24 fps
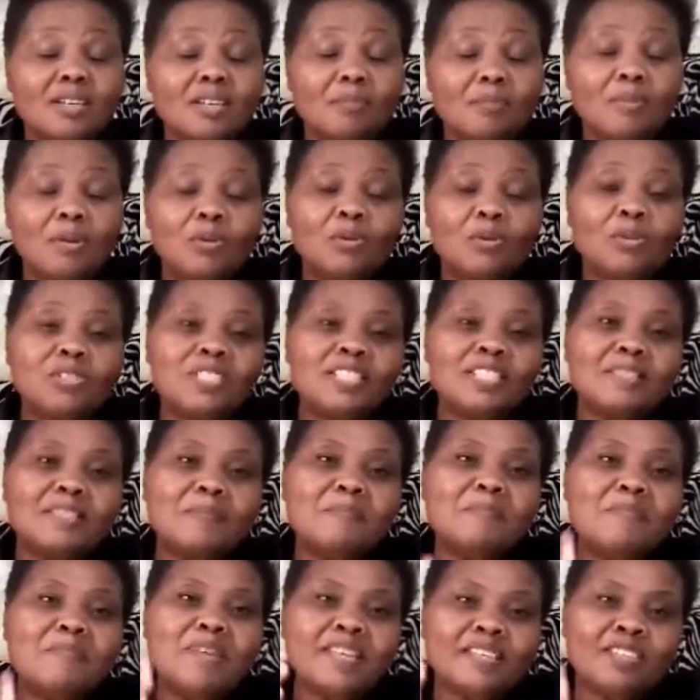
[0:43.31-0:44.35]
because it
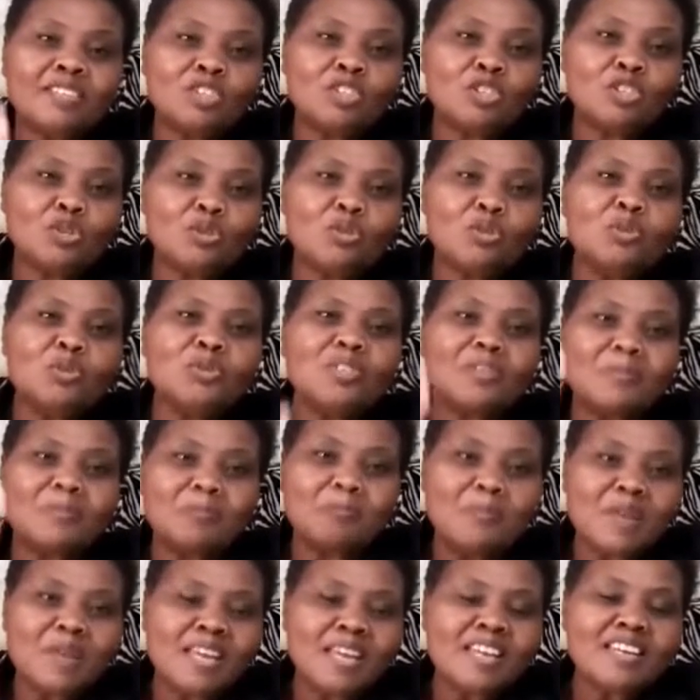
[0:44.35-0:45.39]
makes you
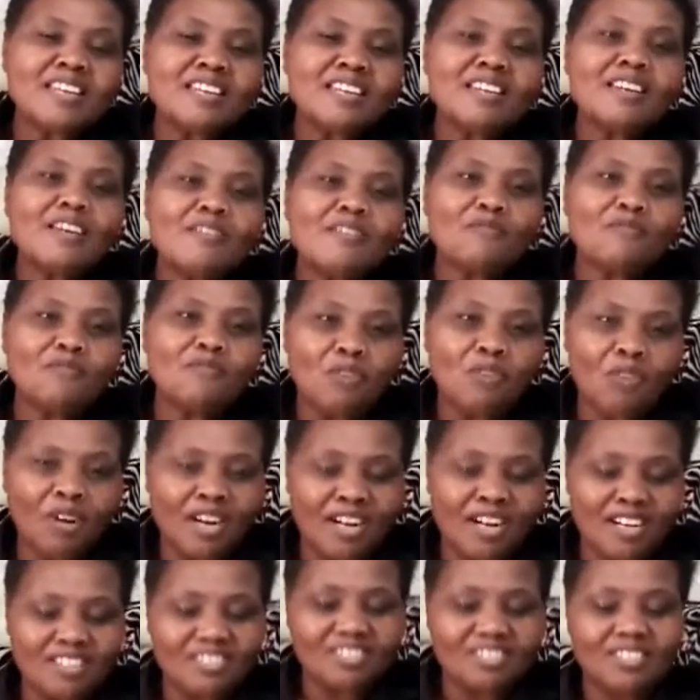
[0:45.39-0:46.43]
remain
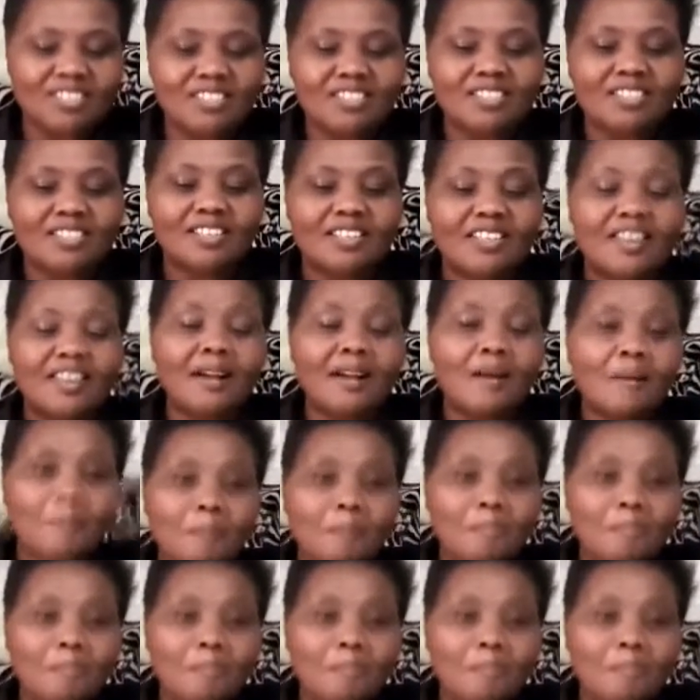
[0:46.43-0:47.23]
focused. Yeah?